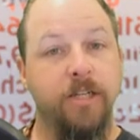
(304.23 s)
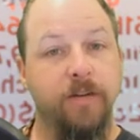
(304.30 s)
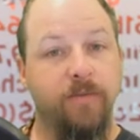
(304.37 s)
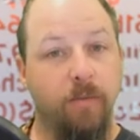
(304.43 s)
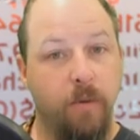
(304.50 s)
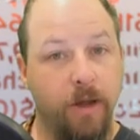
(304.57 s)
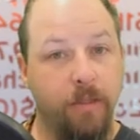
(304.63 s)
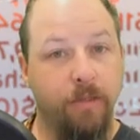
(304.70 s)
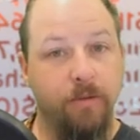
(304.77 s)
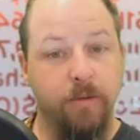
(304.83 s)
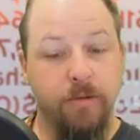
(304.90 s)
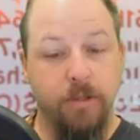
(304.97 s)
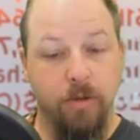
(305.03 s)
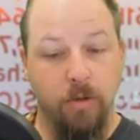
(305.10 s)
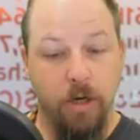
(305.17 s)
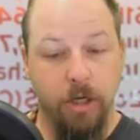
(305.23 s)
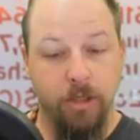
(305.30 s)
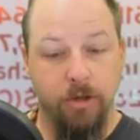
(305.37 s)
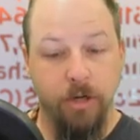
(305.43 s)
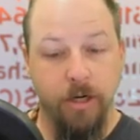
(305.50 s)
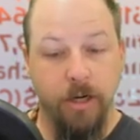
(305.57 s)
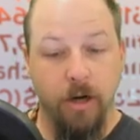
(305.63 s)
of 1 through
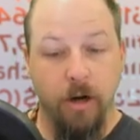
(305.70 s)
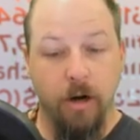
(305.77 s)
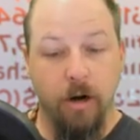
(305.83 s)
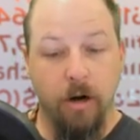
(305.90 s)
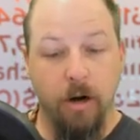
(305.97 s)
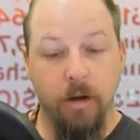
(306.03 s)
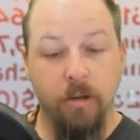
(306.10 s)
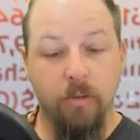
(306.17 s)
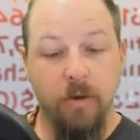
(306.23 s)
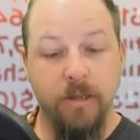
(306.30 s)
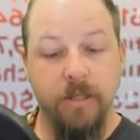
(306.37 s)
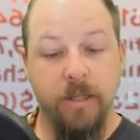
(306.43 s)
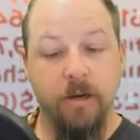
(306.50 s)
200 are the ones